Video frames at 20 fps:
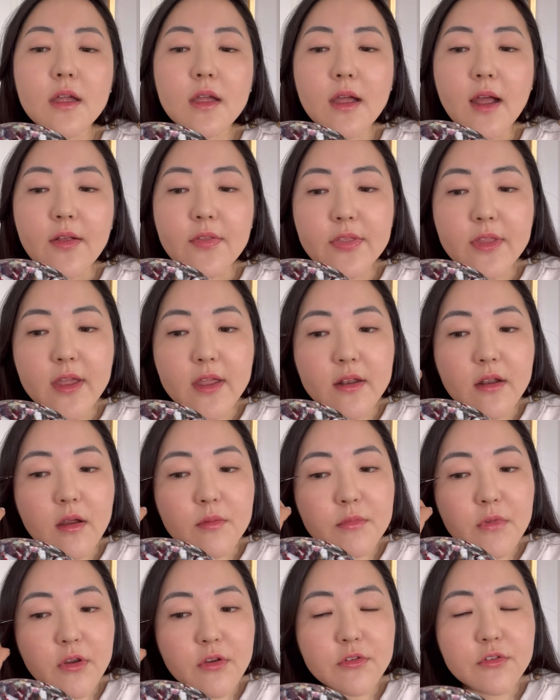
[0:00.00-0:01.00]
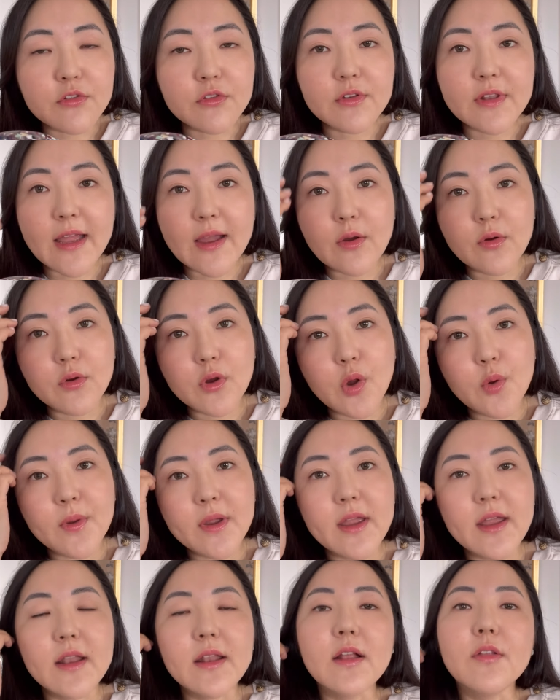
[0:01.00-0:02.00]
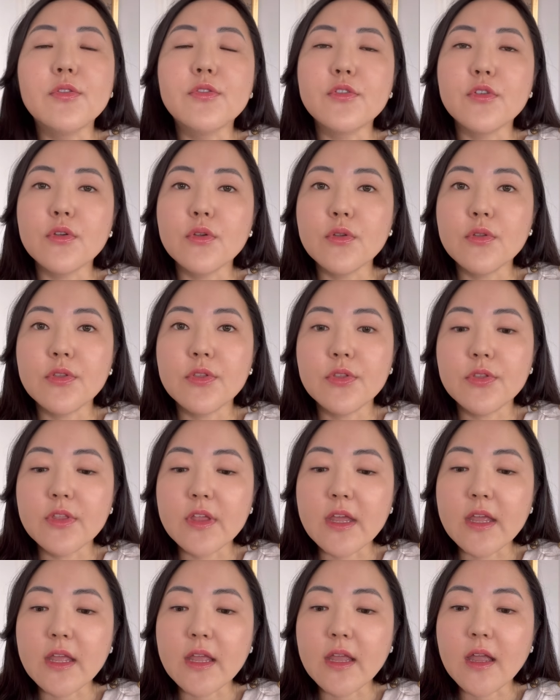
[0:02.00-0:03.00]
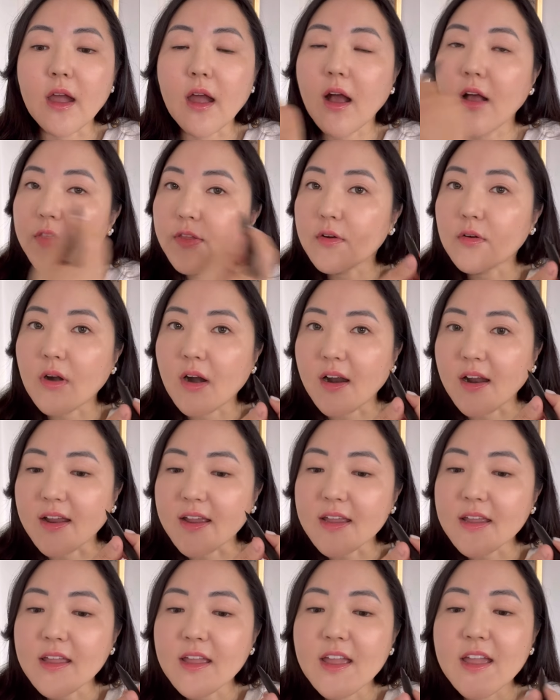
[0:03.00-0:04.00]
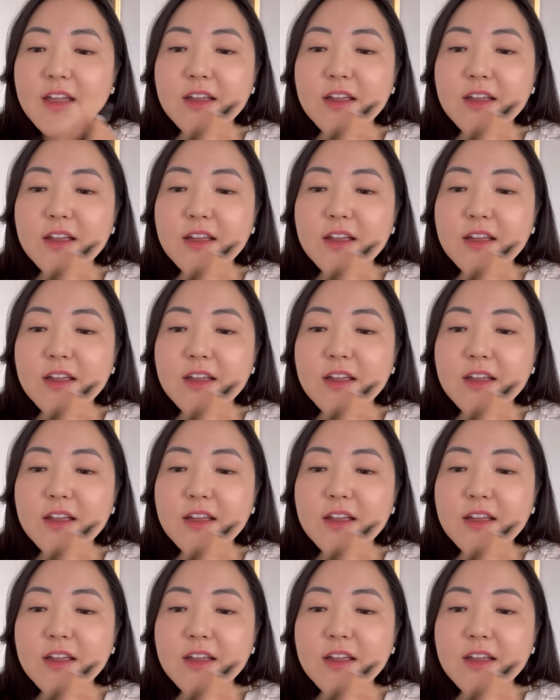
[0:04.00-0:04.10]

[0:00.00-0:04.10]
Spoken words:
And then I'm going to now go in and do the other eye,